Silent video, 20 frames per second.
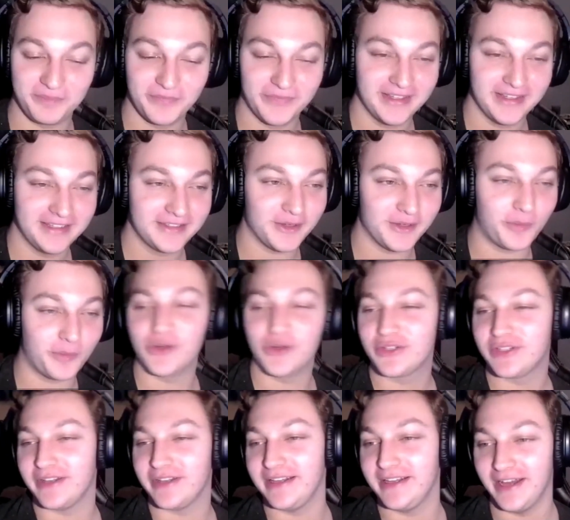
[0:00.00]
So
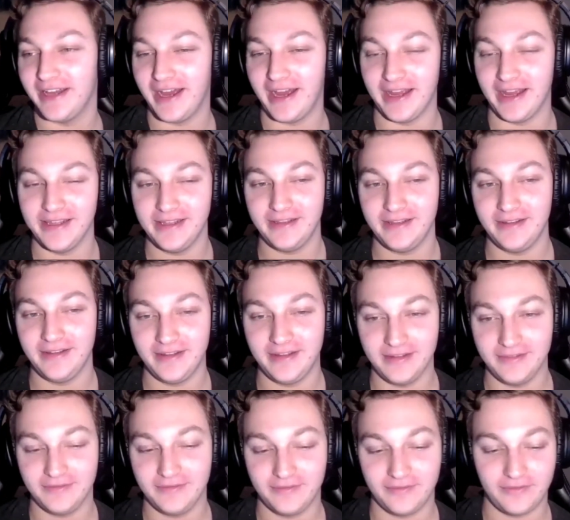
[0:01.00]
personally,
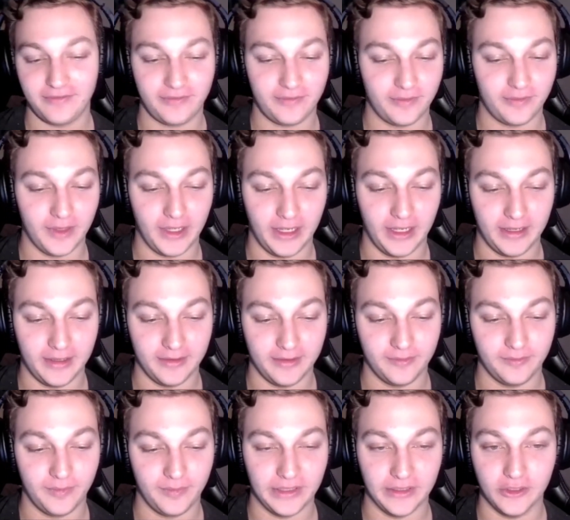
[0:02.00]
I've
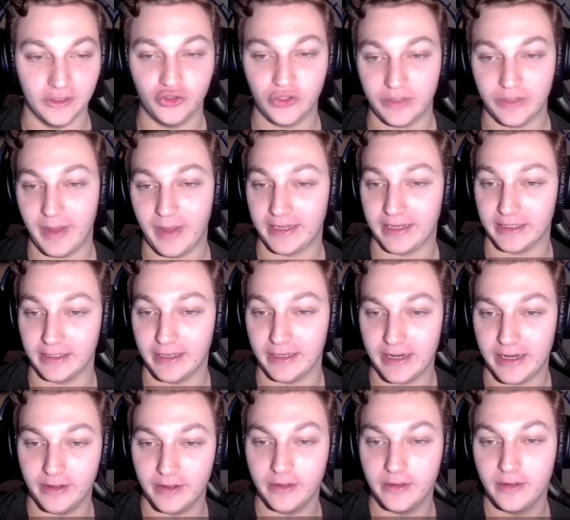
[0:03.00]
been to DreamHack
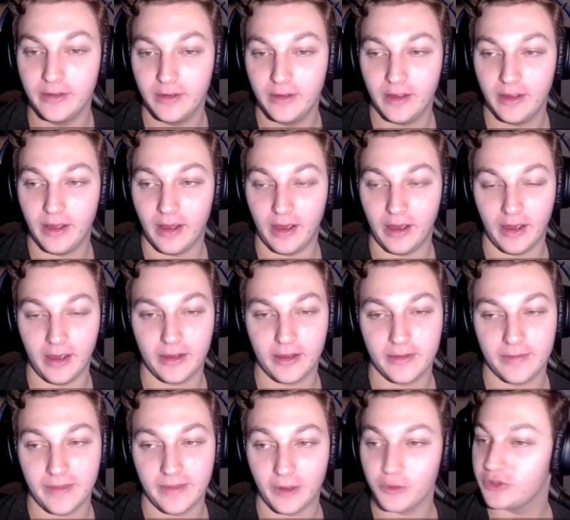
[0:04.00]
Atlanta. That
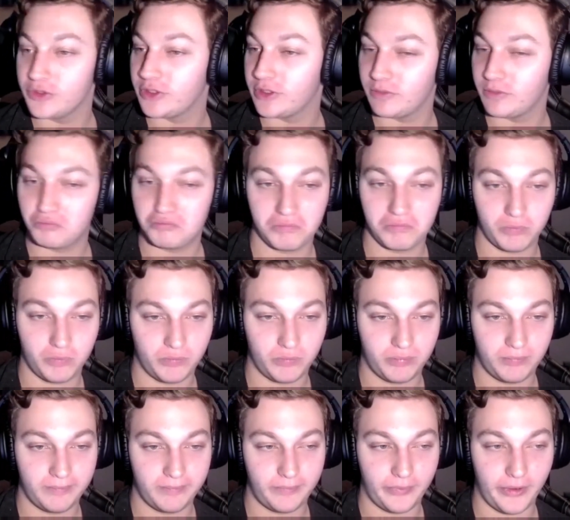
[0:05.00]
was
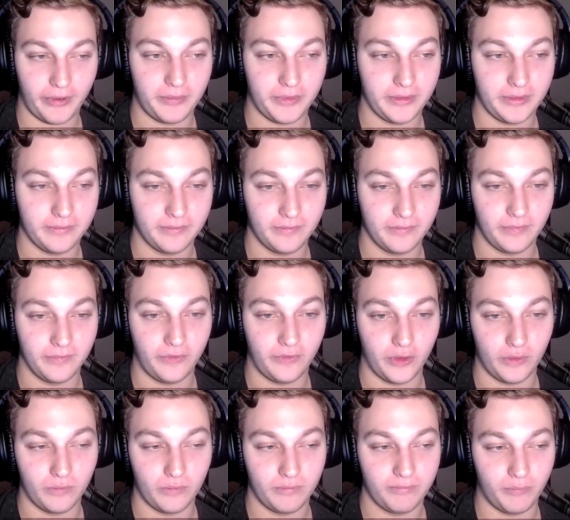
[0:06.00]
probably
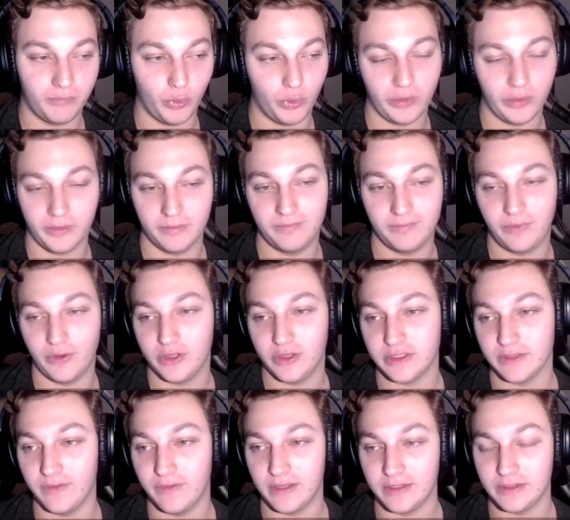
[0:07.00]
one of the funnest
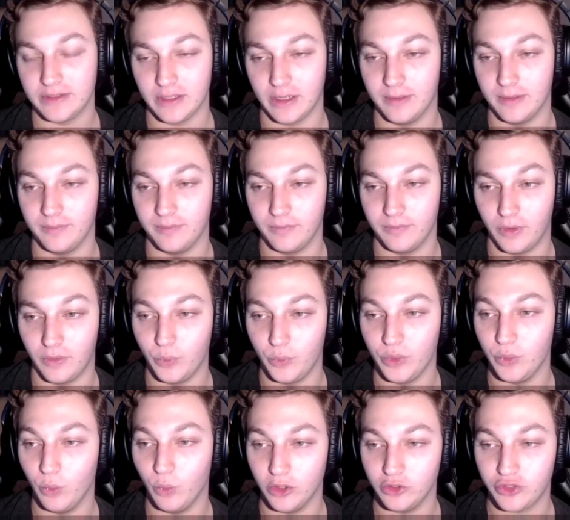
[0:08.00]
events. We
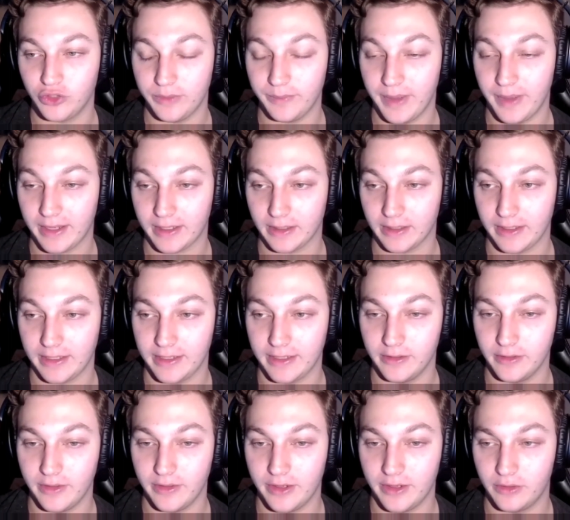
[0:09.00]
won DreamHack Atlanta
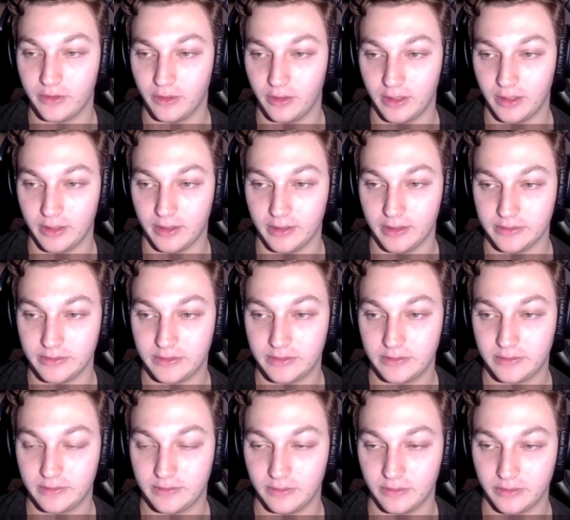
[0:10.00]
there as
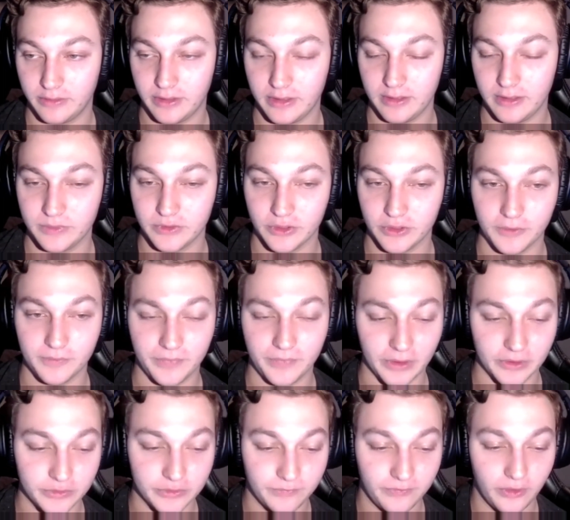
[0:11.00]
our team, so that was
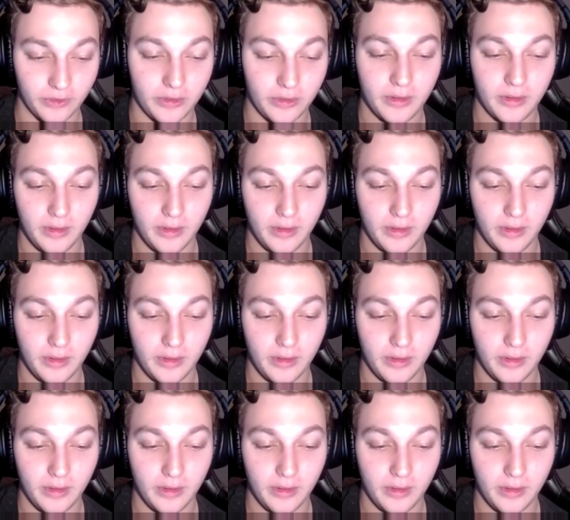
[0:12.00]
fun.